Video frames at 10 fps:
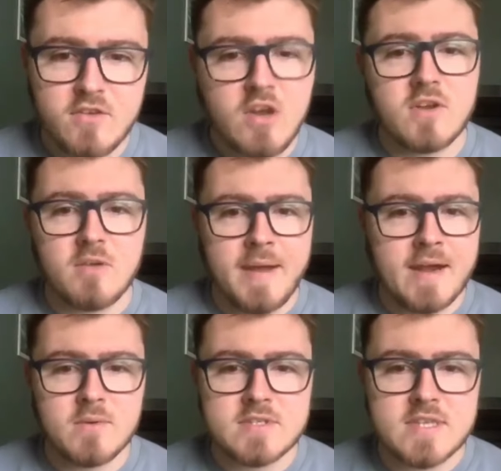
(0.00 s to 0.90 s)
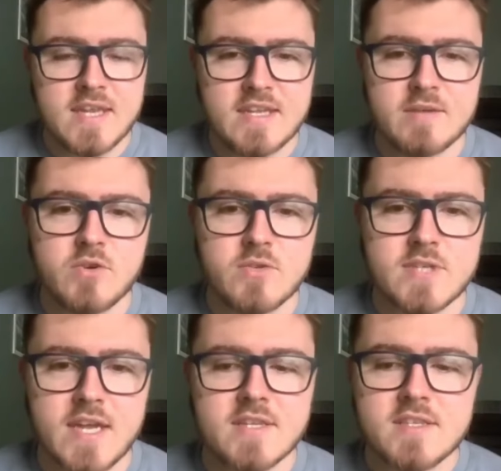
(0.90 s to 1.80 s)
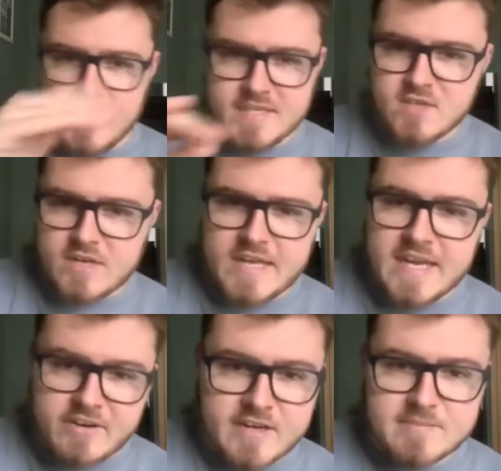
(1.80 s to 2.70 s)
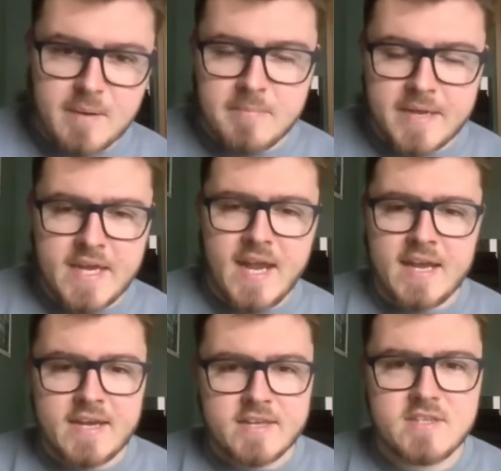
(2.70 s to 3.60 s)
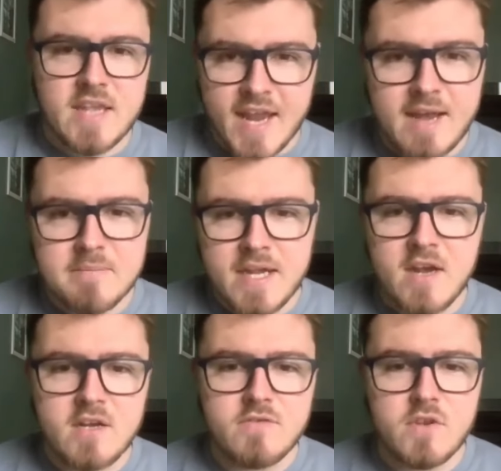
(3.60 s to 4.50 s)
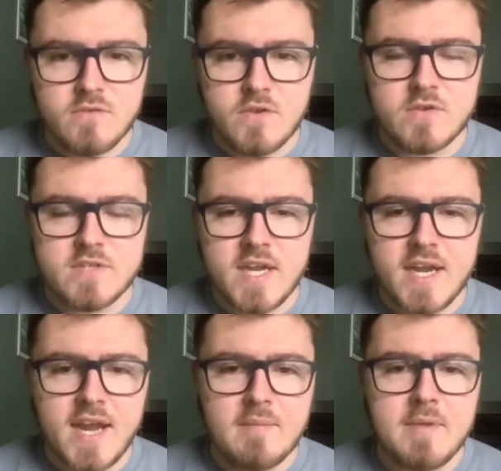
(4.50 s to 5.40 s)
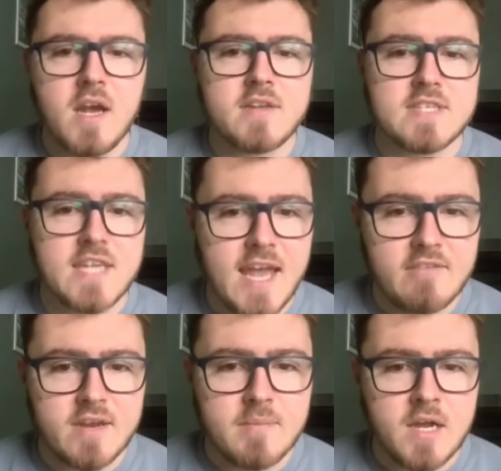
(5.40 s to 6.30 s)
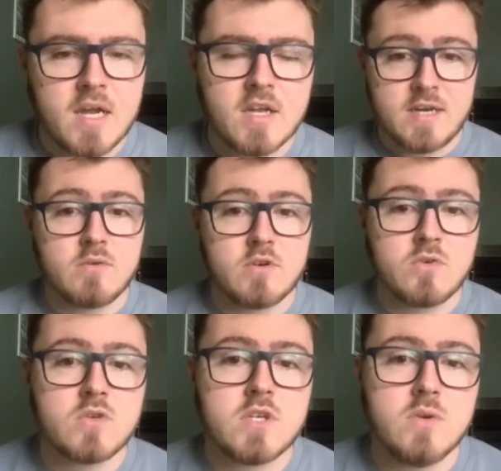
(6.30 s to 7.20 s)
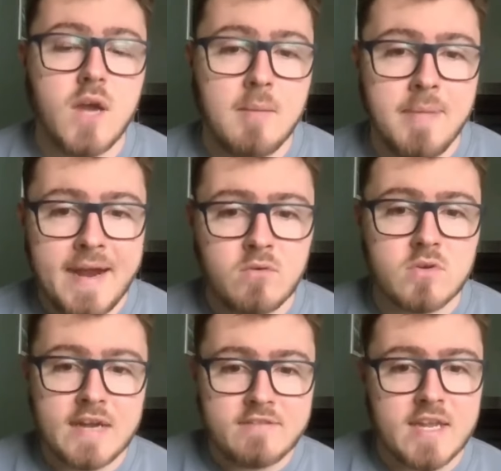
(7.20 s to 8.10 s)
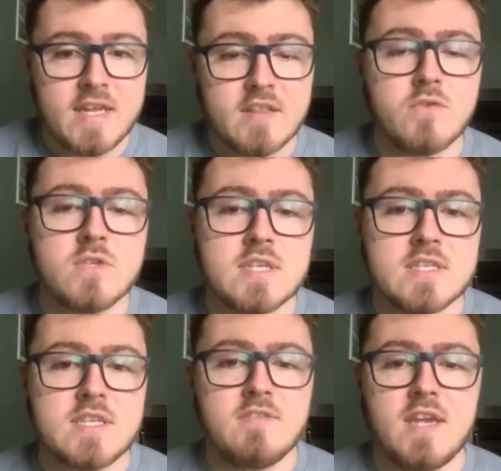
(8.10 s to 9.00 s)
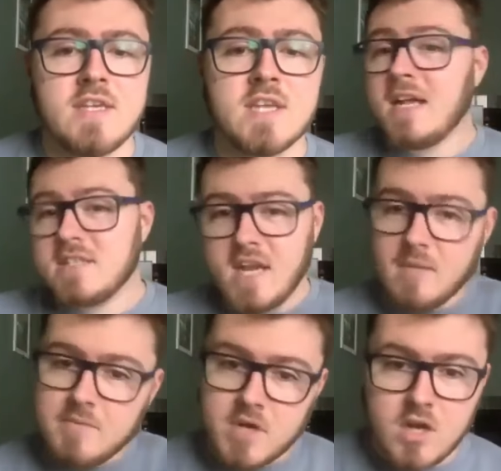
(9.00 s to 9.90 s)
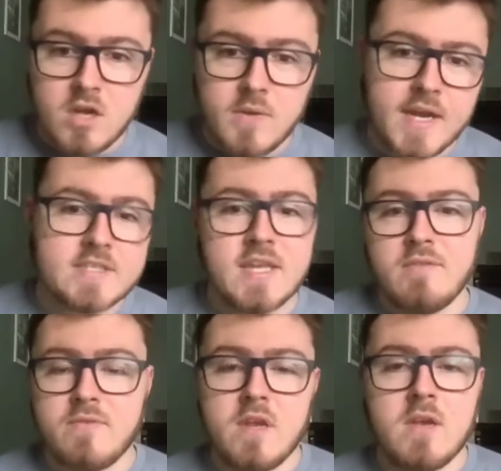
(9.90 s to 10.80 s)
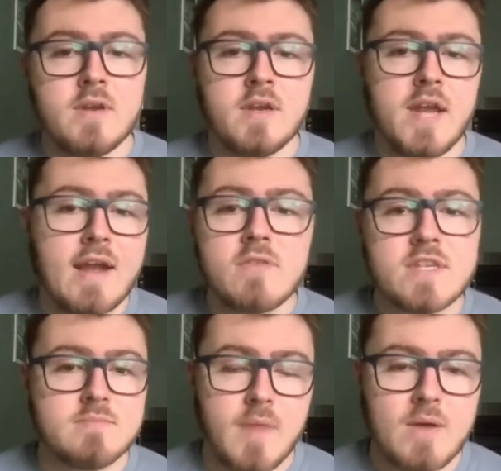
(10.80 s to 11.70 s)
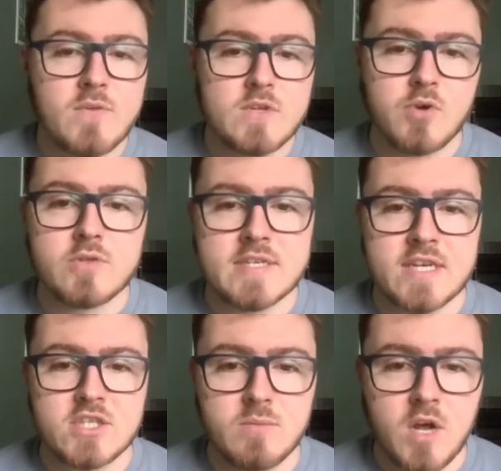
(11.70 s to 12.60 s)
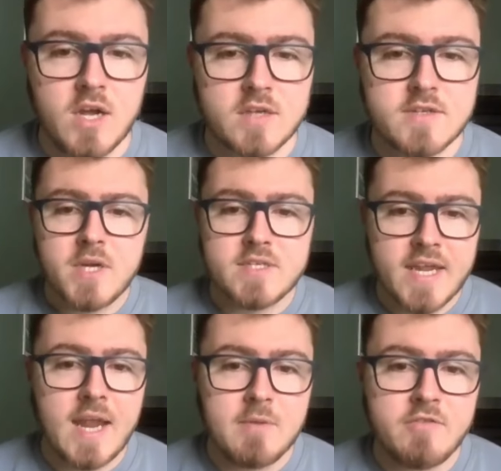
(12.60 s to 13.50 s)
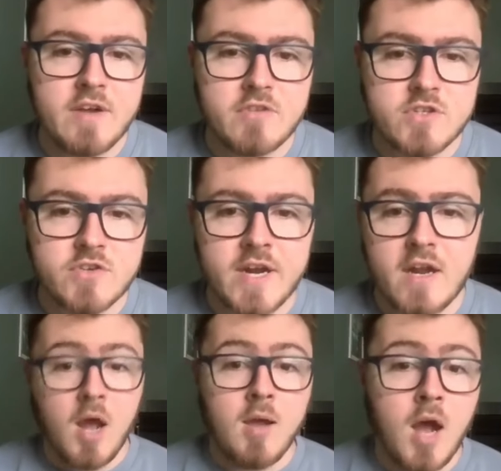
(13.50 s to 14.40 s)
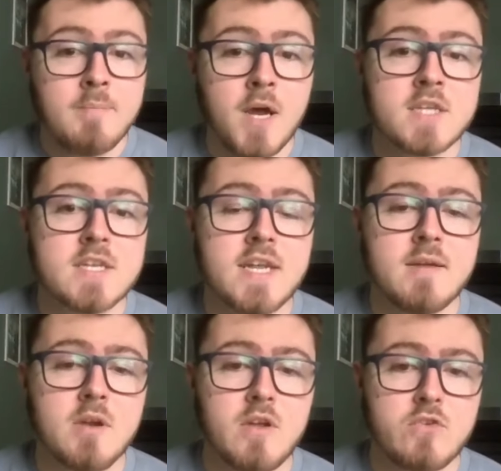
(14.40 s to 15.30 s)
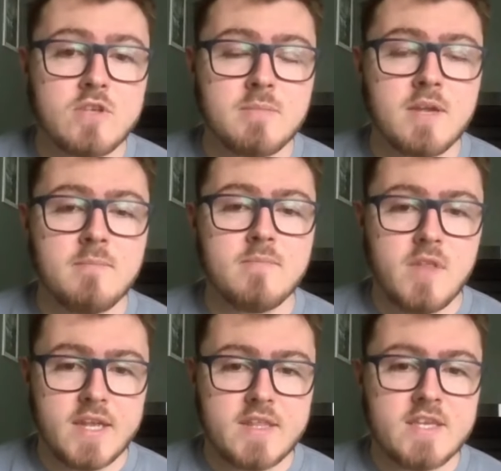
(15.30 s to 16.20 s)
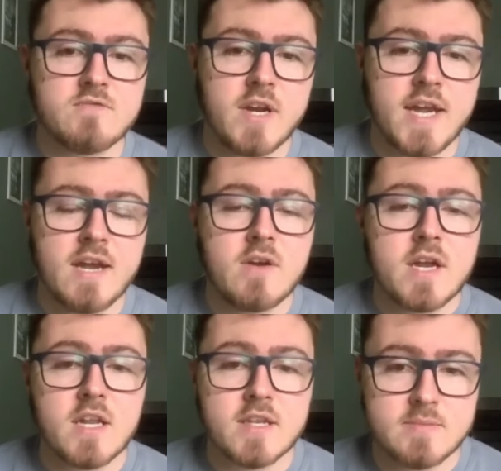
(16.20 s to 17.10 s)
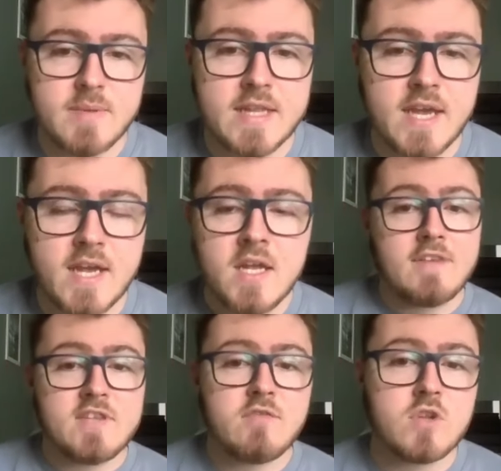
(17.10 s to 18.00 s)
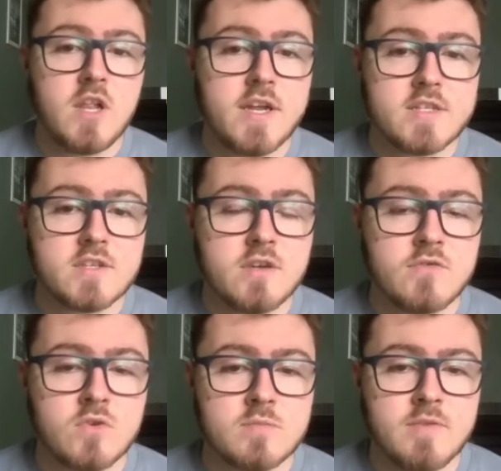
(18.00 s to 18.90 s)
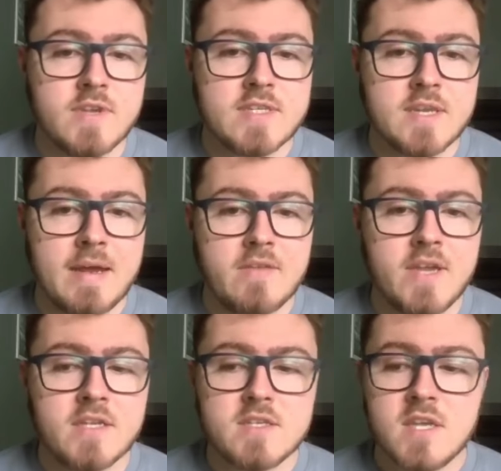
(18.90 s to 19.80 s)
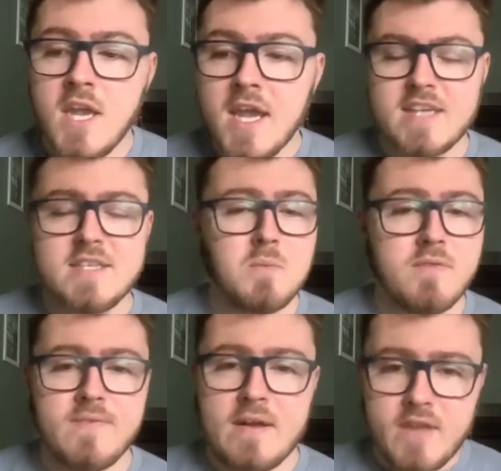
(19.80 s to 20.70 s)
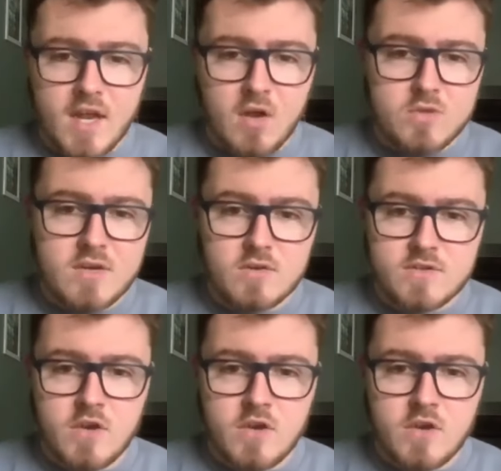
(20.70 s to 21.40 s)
You don't go backwards in the healing process, but it's non-linear and it's bumpy and it can be kind of confusing and it can be kind of scary. But today I want to talk to you about navigating the food sensitivities as they come and go and as they flow and how this how this process actually works because it can be really frustrating. I, I personally am going through something like this right now and I'll explain that. I have several clients that have talked to me recently about this, as in we found their Goldilocks